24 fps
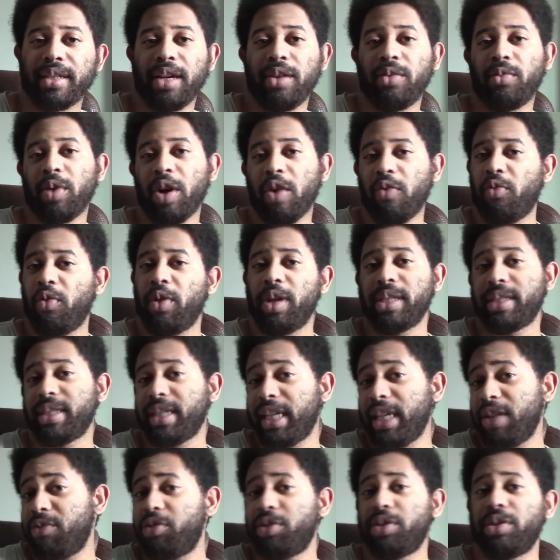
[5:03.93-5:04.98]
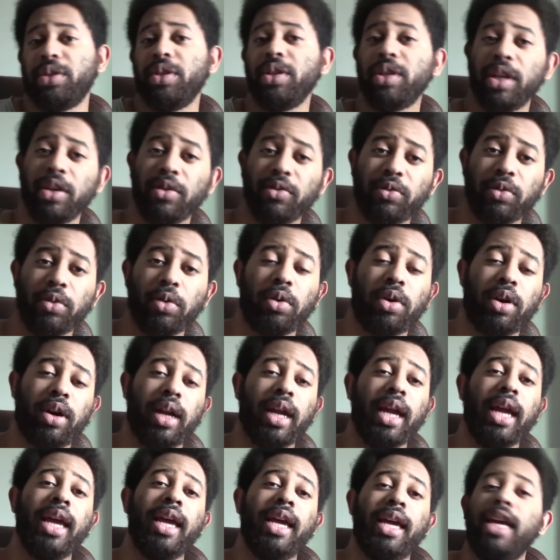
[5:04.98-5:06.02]
and reverence that he was looking
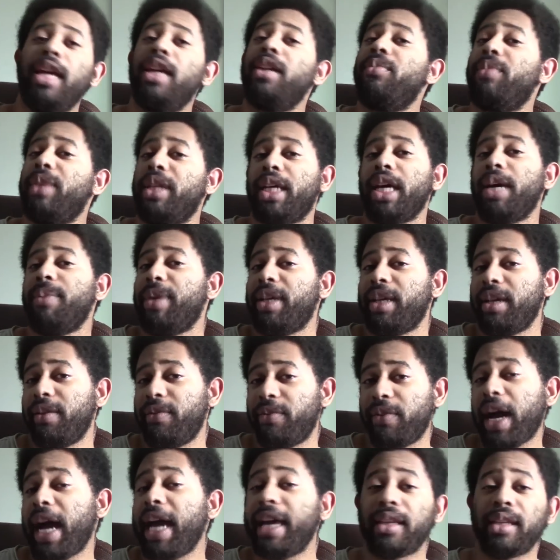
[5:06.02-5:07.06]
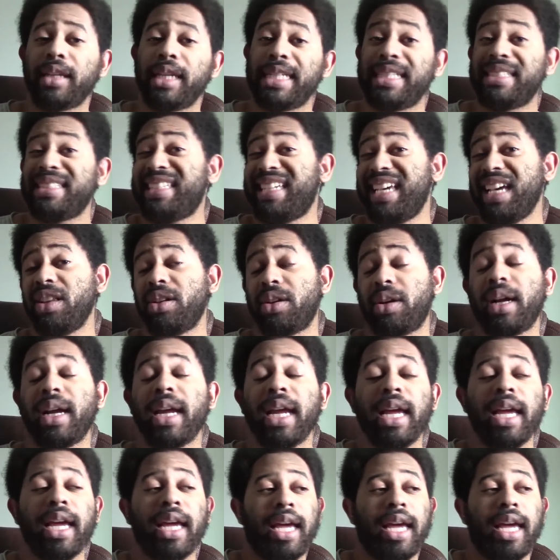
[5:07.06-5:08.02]
for in becoming a violent killer.